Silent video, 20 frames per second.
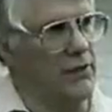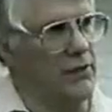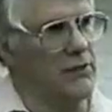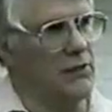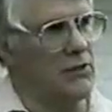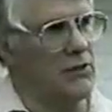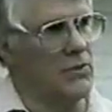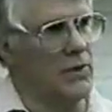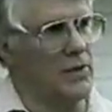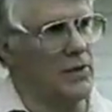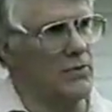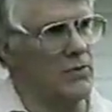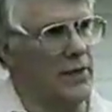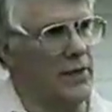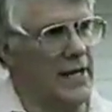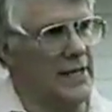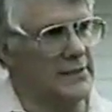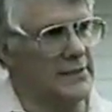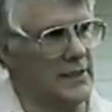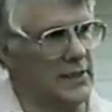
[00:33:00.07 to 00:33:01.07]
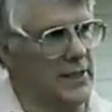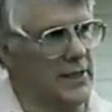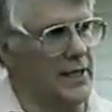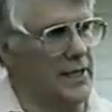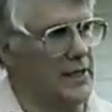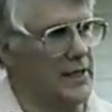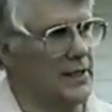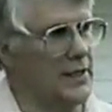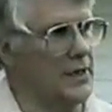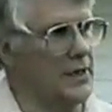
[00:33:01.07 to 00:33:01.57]
rate to co-equal
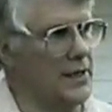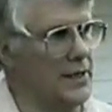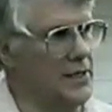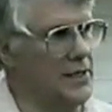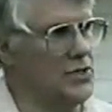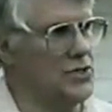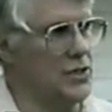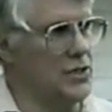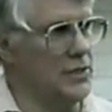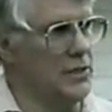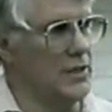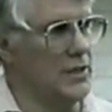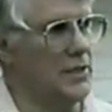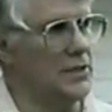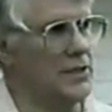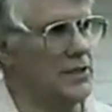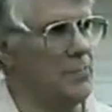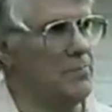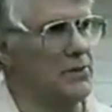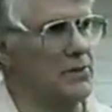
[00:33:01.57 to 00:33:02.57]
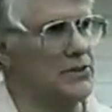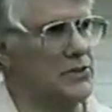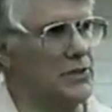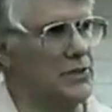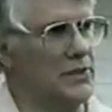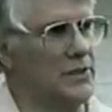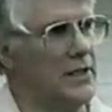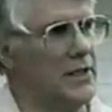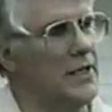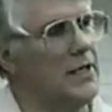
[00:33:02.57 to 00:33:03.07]
gasoline, then the engine
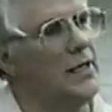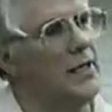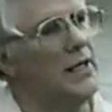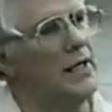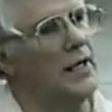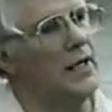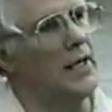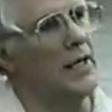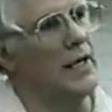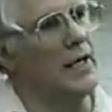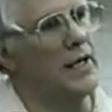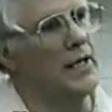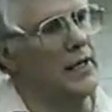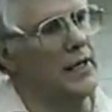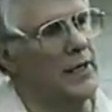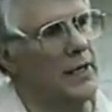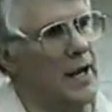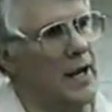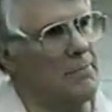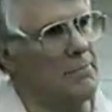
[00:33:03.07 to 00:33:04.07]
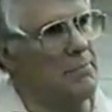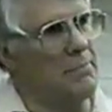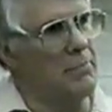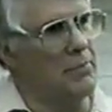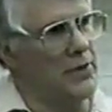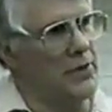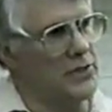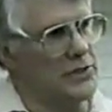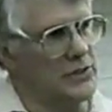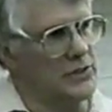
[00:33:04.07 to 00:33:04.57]
temperature uh, and
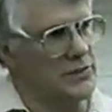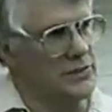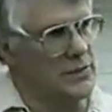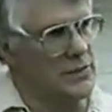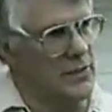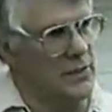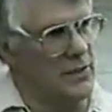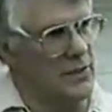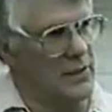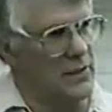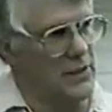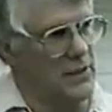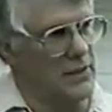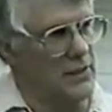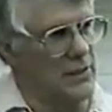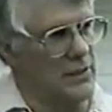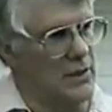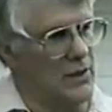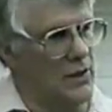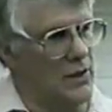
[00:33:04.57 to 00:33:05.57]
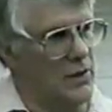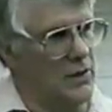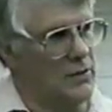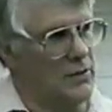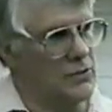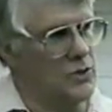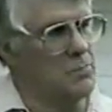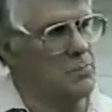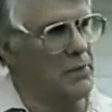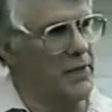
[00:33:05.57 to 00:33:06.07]
operations are, are
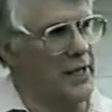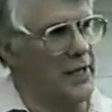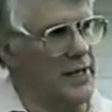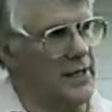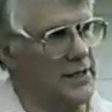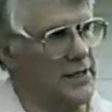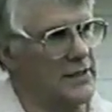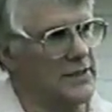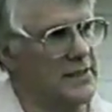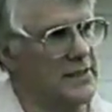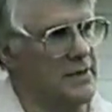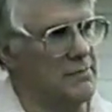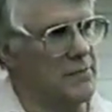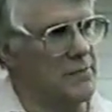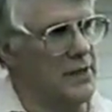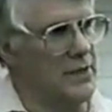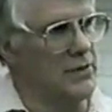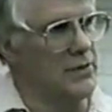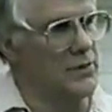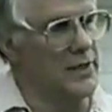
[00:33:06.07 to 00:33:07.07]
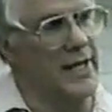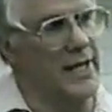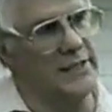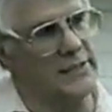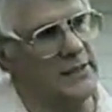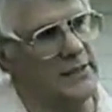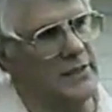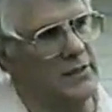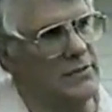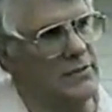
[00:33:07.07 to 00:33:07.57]
duplicating the same thing on
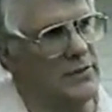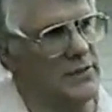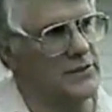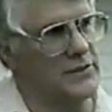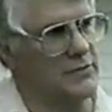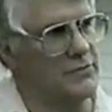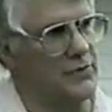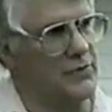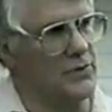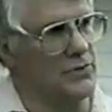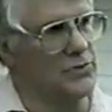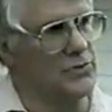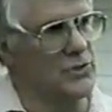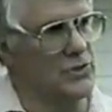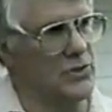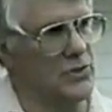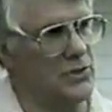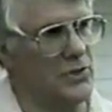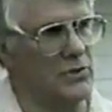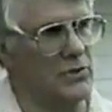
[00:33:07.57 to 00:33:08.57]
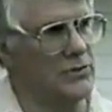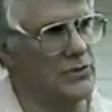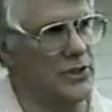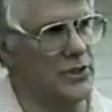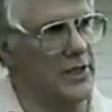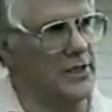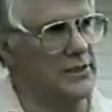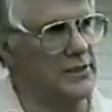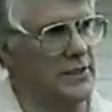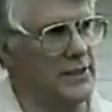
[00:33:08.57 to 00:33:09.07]
gasoline or diesel fuel. So you don't
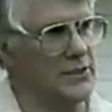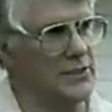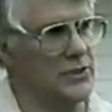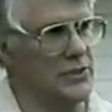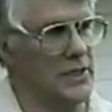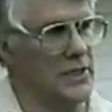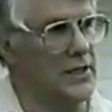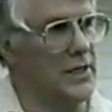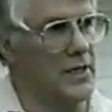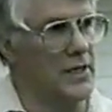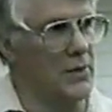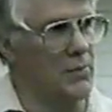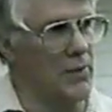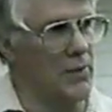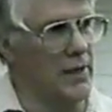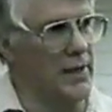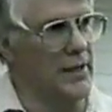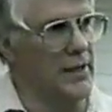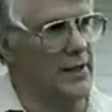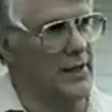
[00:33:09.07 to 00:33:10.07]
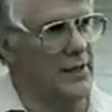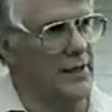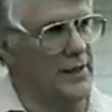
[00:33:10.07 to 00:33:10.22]
change the engine in any way.